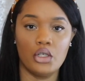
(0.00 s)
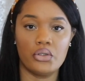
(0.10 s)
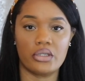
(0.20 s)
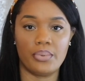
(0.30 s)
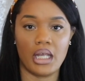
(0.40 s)
you
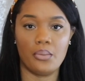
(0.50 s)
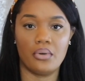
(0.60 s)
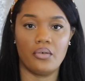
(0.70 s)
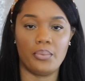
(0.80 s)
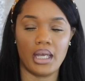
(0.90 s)
should pay
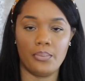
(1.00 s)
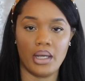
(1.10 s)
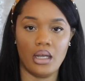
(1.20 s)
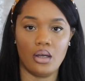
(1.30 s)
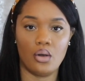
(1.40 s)
with
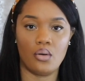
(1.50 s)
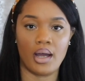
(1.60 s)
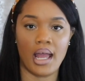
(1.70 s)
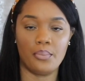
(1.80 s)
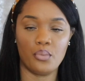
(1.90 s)
PayPal
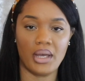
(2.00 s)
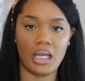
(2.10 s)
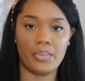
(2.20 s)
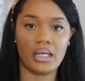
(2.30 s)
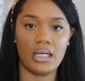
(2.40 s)
or Apple
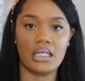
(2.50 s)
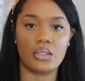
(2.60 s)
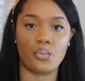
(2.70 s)
Pay because